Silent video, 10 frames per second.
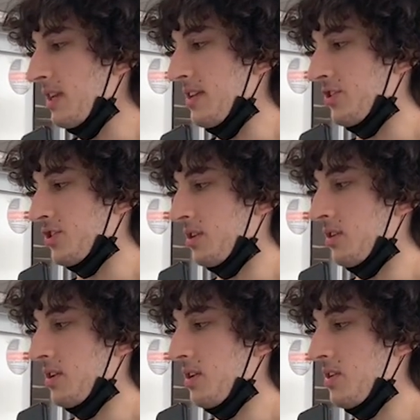is
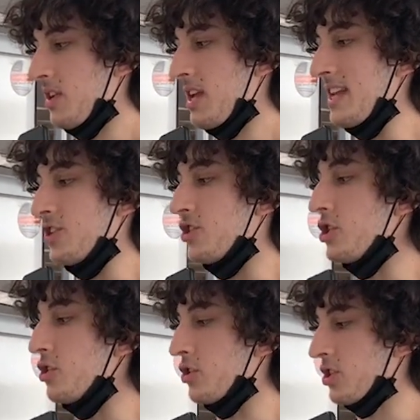
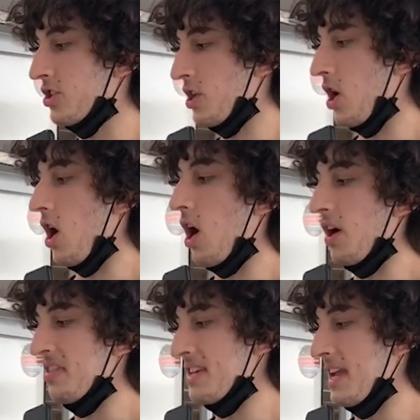induced
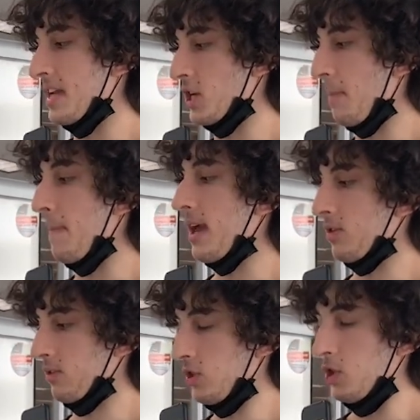on the inner
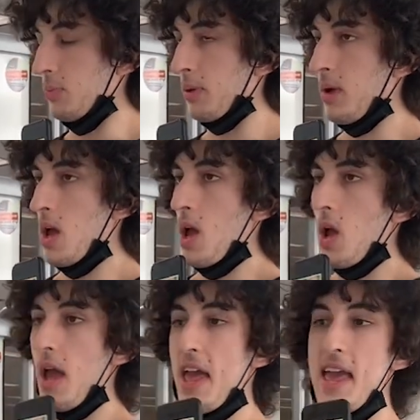metal loop,
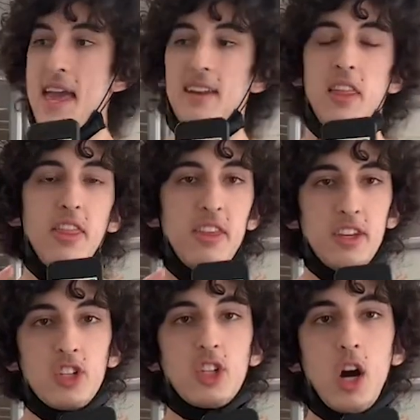and
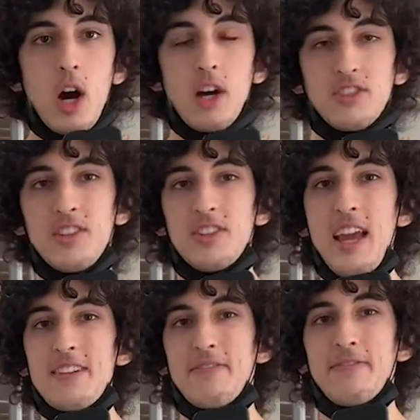this causes
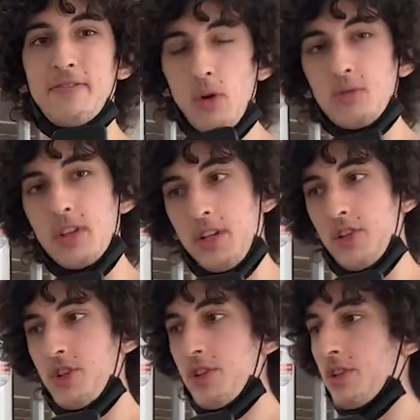a
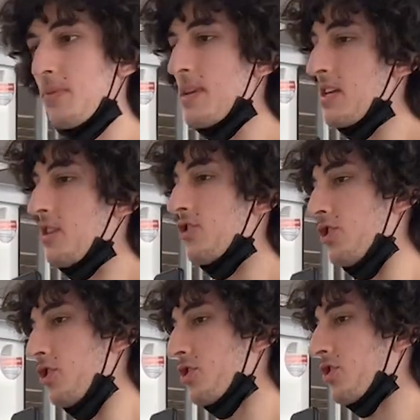voltage to be
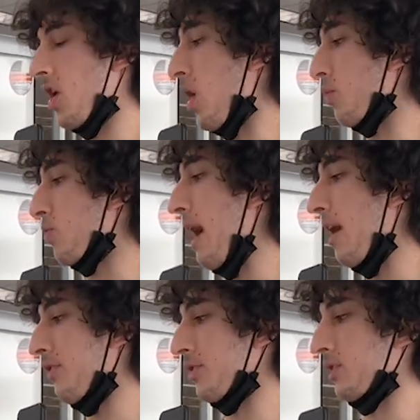induced
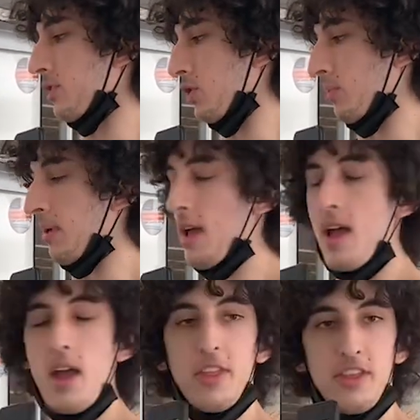around the loop.
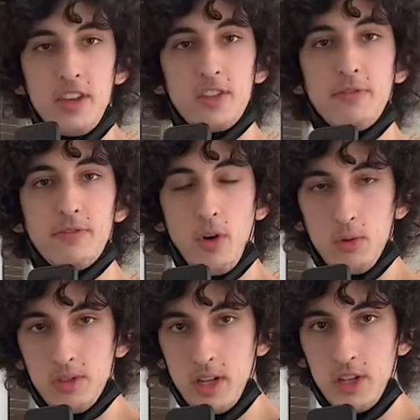This
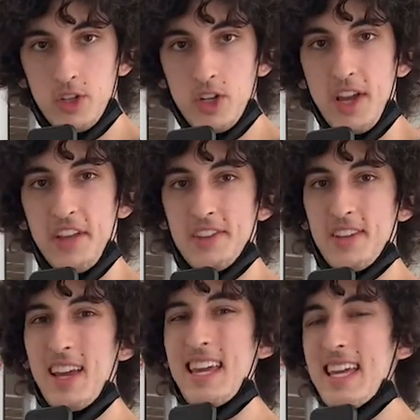voltage
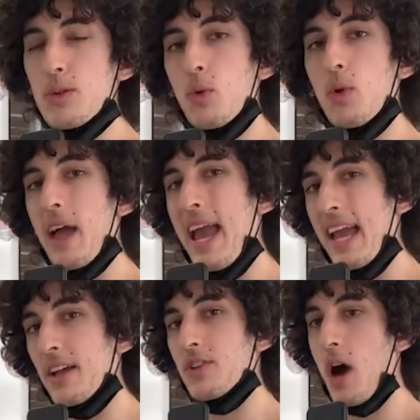is equal
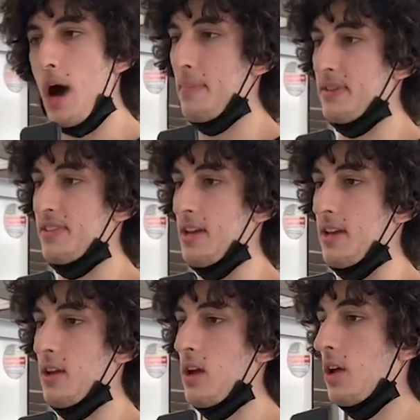and
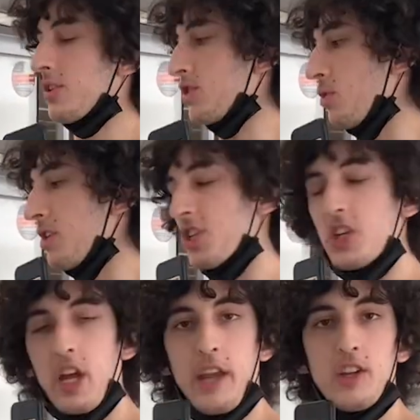opposite to the
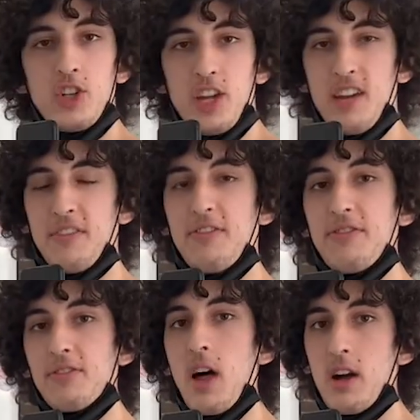change in
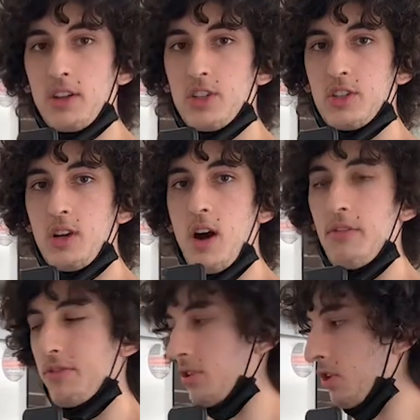flux
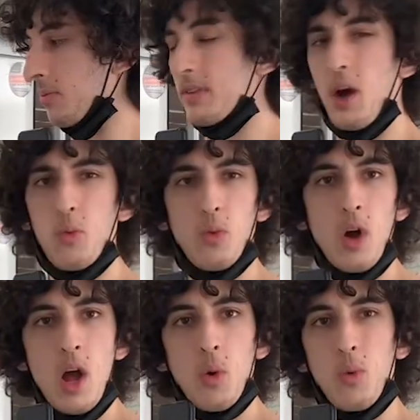of the loop. Now,
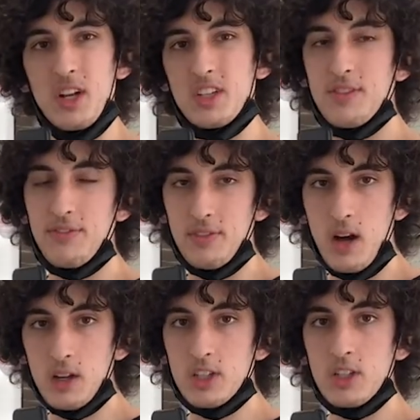what is
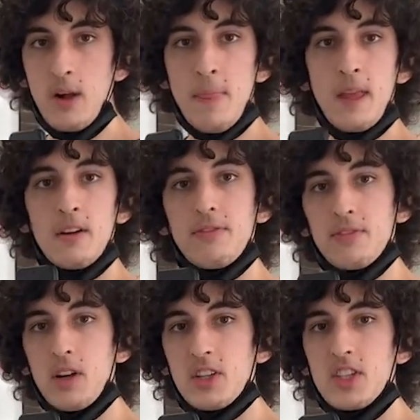flux?
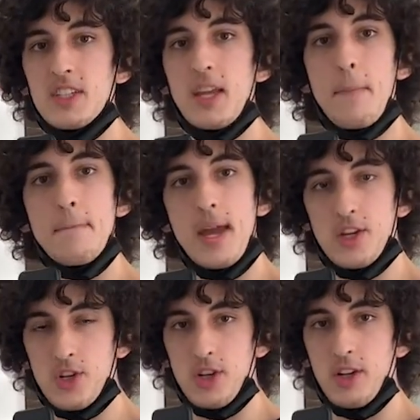Flux is a
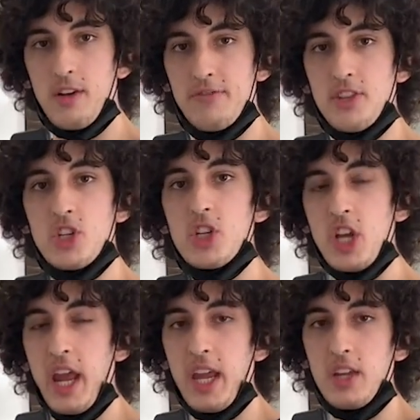measure of the
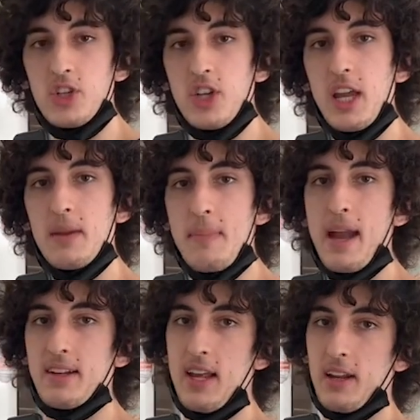change in
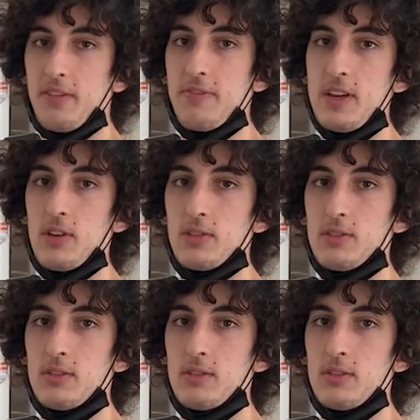magnetic field.